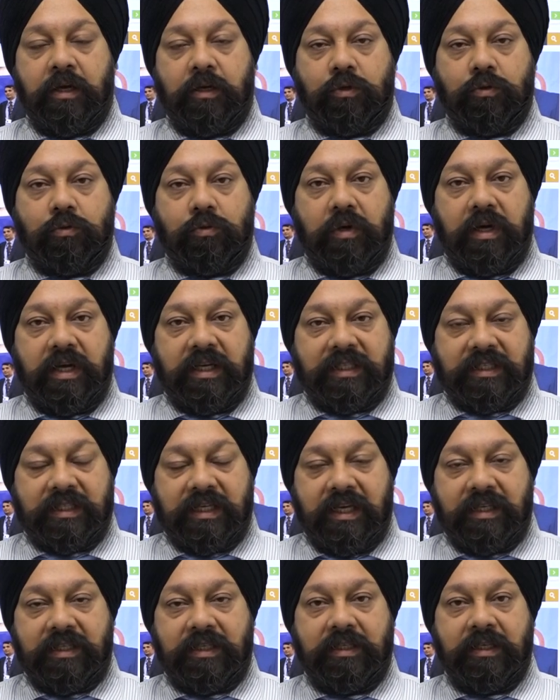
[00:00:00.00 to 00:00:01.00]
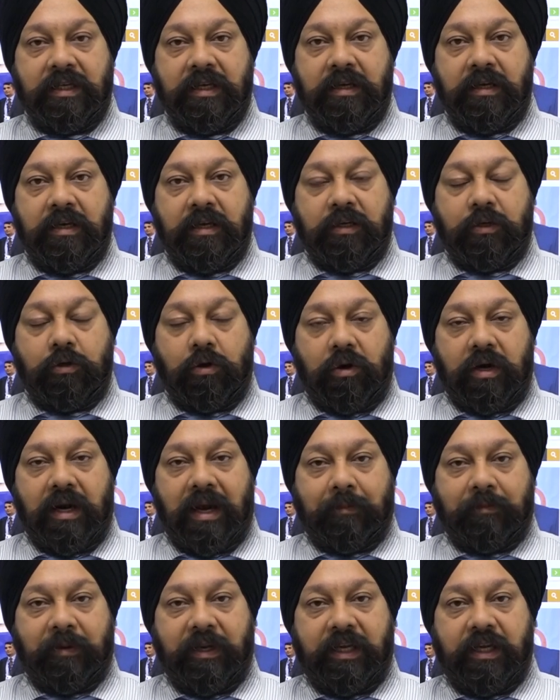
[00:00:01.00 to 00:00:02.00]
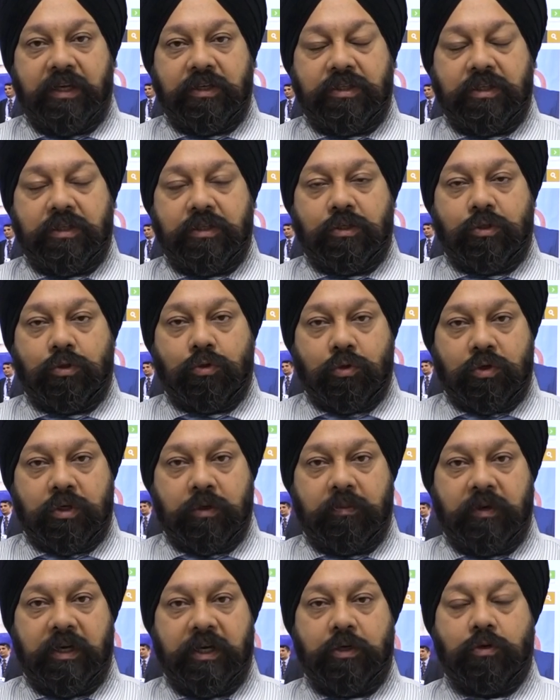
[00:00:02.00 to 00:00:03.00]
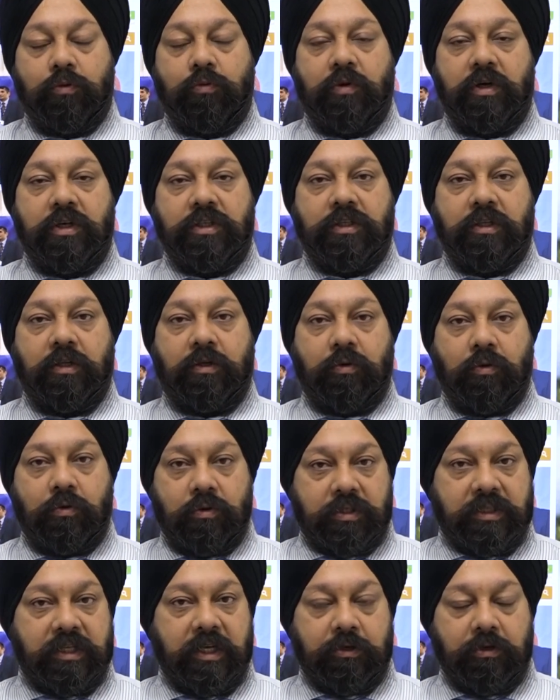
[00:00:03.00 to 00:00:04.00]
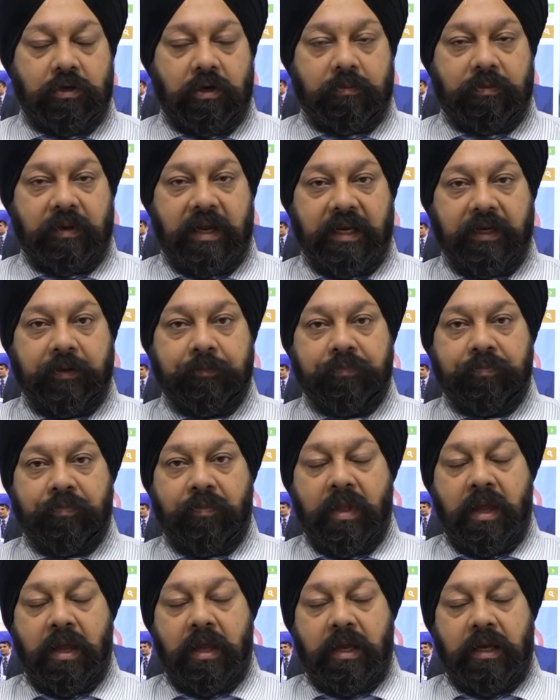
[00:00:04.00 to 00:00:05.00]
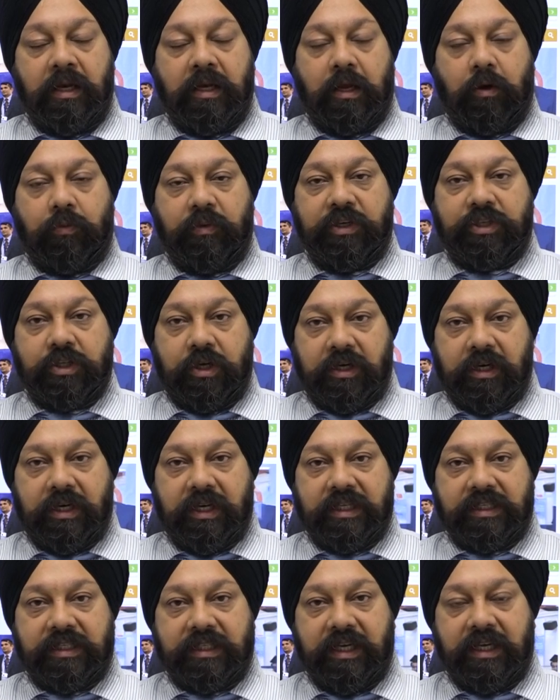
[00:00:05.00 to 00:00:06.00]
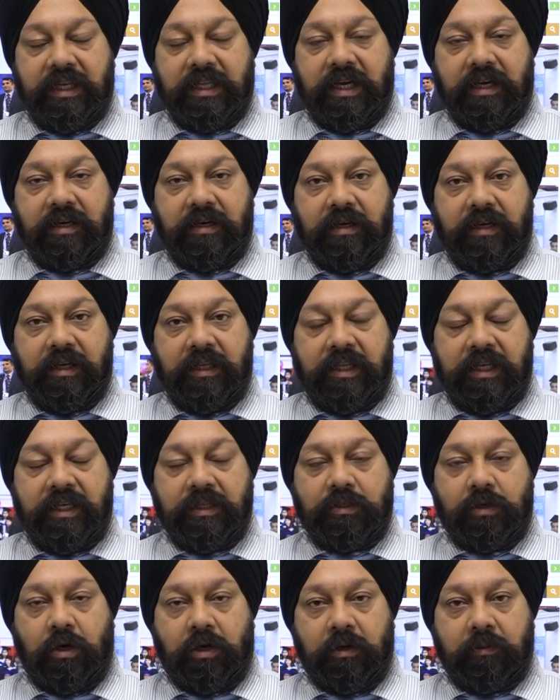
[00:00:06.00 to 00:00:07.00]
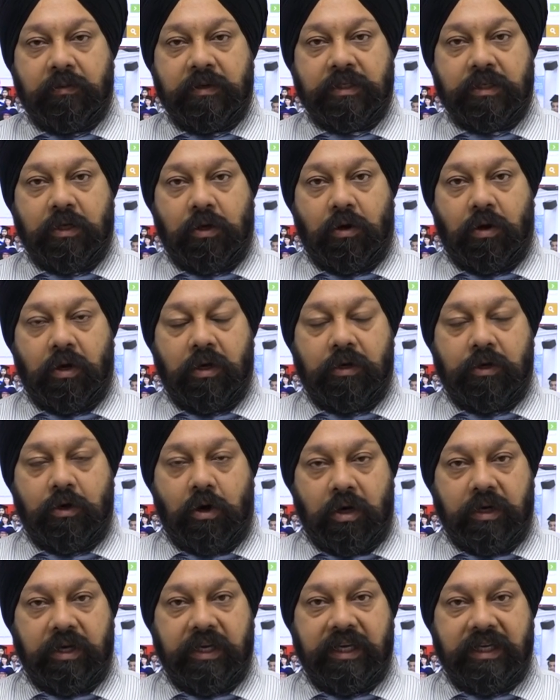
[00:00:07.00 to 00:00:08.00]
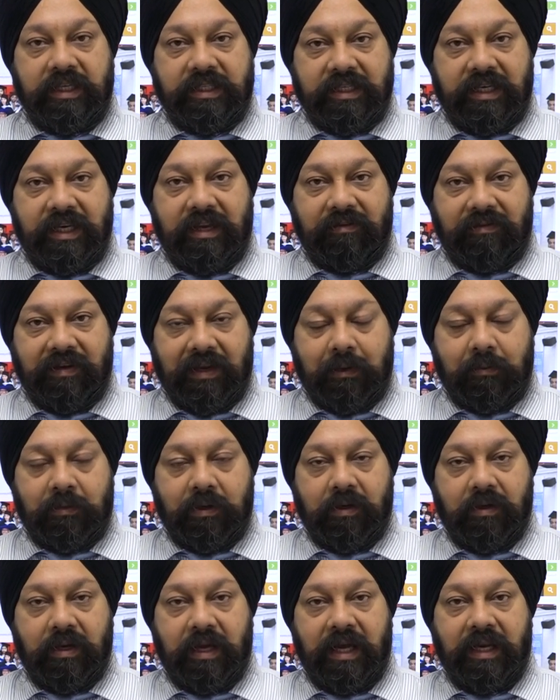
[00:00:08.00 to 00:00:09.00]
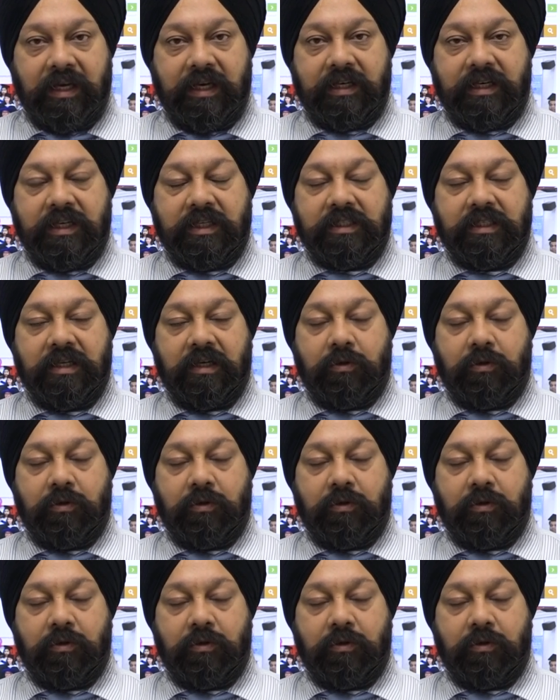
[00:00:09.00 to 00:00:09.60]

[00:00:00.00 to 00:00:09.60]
to assess your application suitably towards the course that you're applying. Now, we generally see that these documents are all not easily available, and it is a